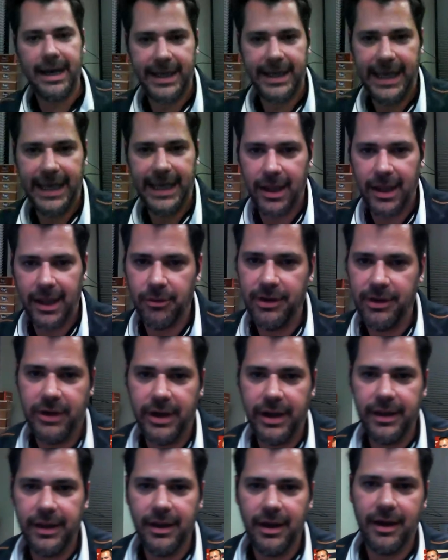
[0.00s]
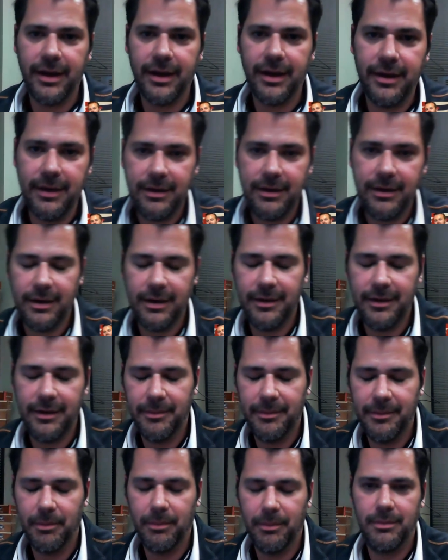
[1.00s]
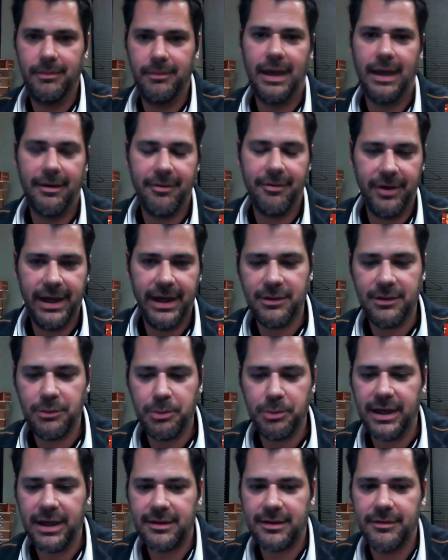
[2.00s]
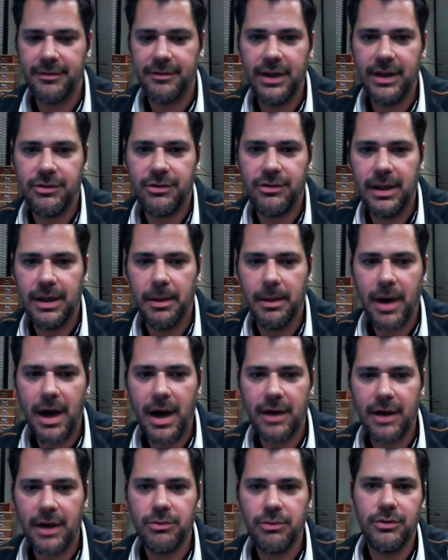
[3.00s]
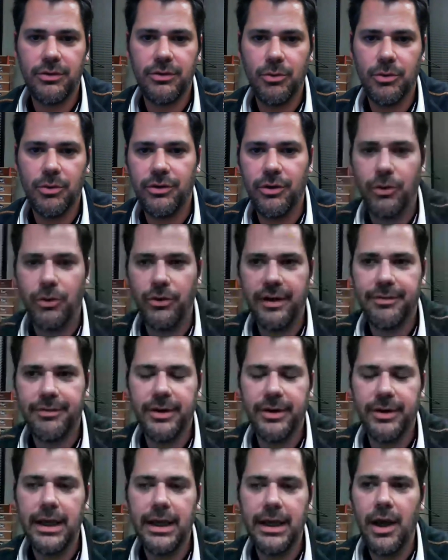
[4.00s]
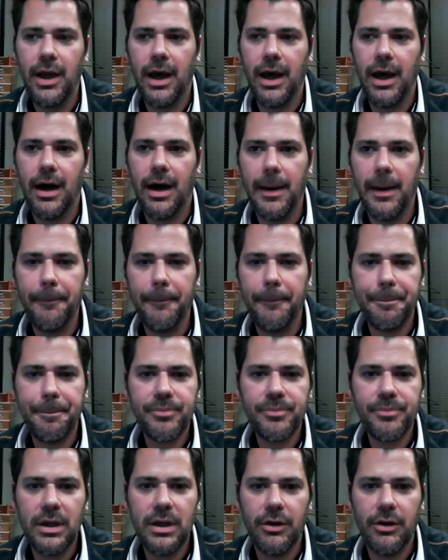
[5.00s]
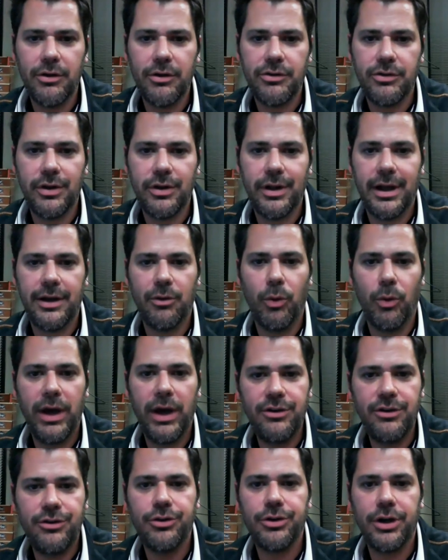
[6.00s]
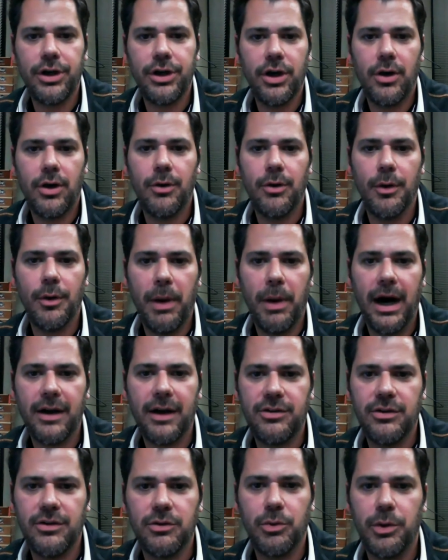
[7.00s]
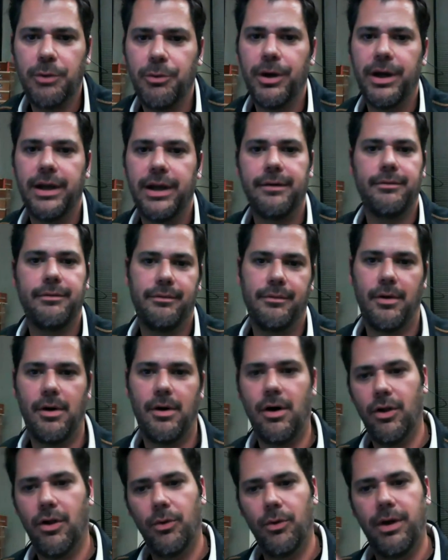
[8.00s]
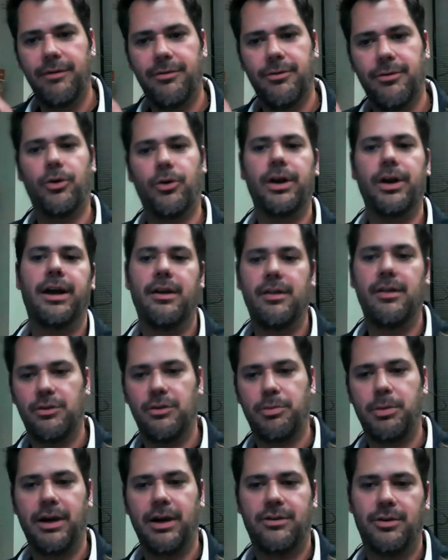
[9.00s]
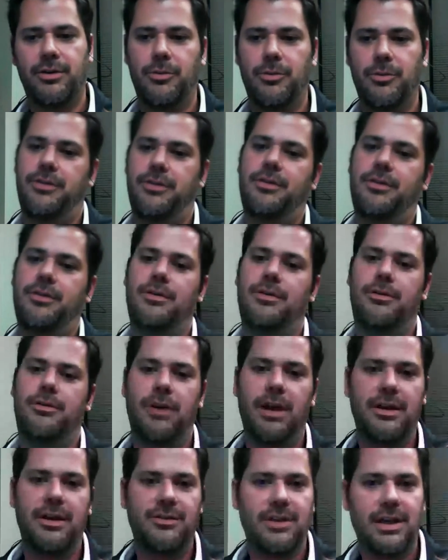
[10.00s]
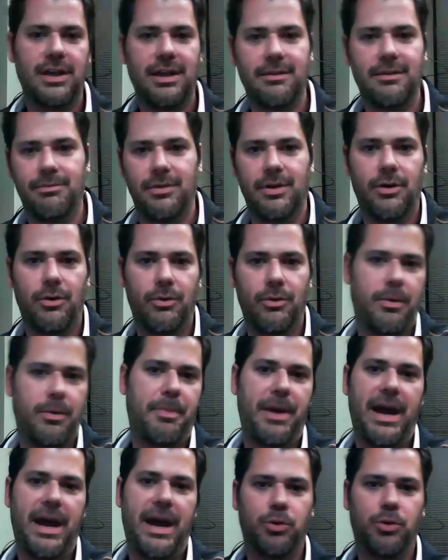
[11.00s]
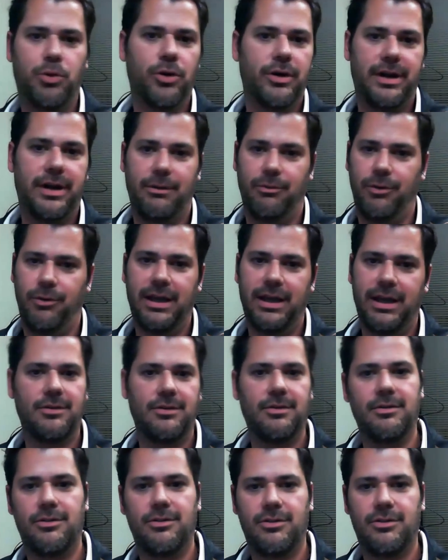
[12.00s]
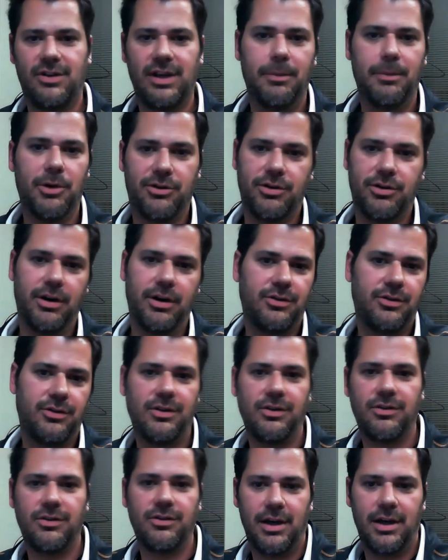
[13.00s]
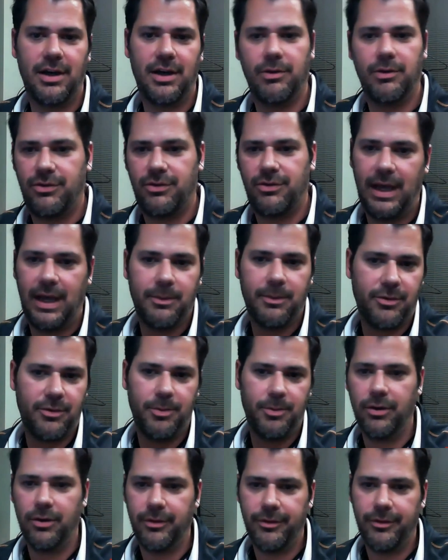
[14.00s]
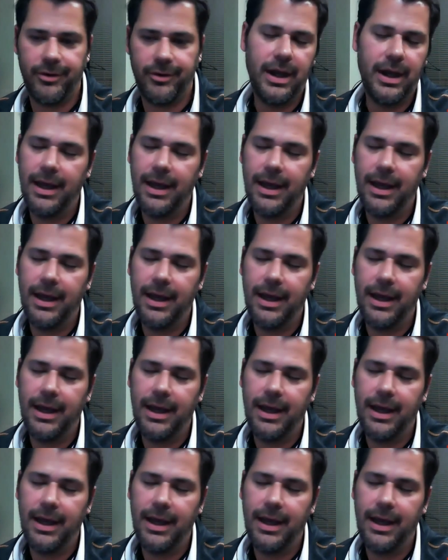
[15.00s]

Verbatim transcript: of calories on on. every aspect of this, and the box was was no different. Um, you know, there's a lot of ways you can go with boxes. We went all the way from one end of the spectrum with crazy, you know, the Passport. We had steamer trunks designed with stamps from all over,